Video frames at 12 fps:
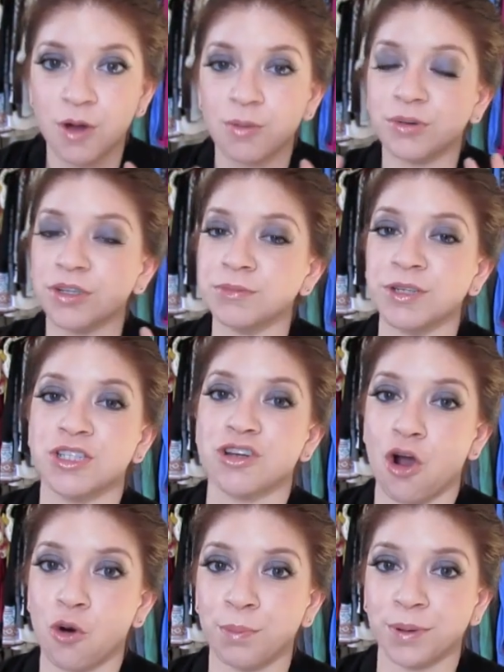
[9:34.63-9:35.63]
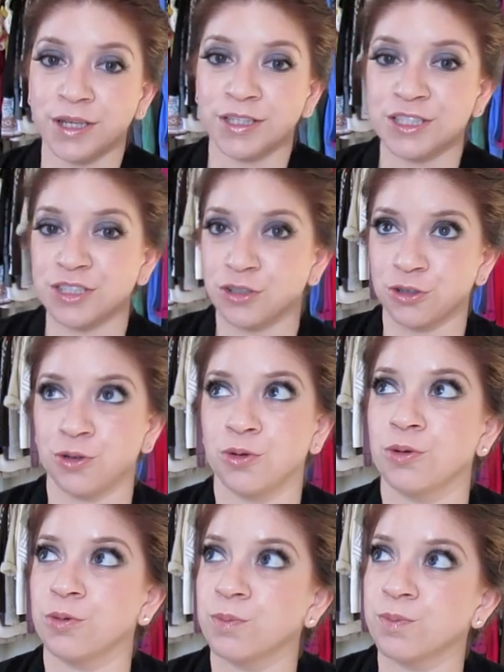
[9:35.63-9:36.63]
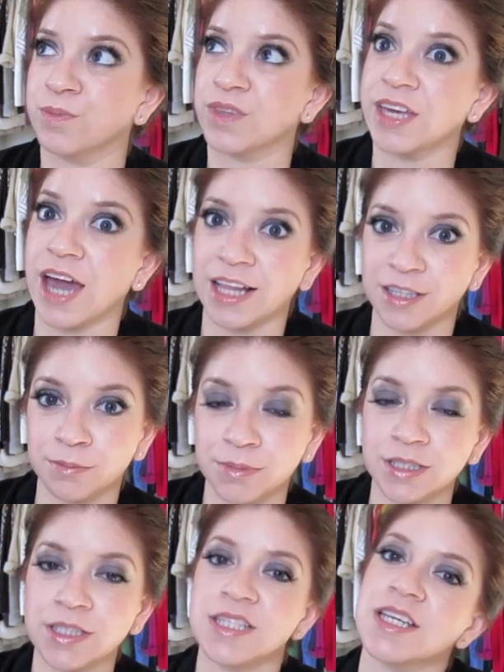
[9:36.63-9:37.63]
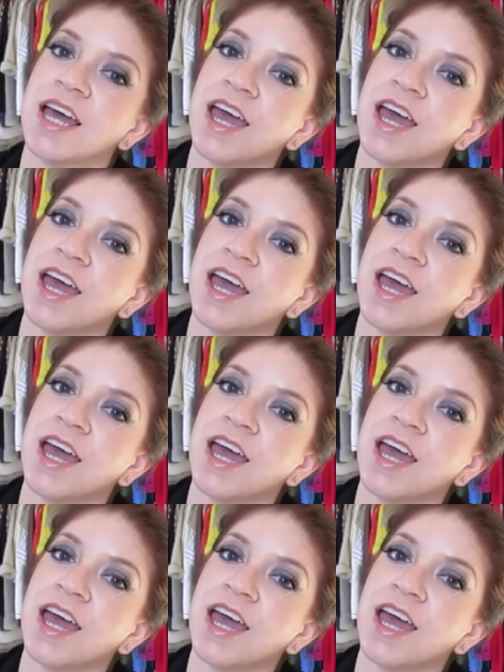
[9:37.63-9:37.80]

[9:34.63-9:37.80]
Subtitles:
pretty much open to the elements,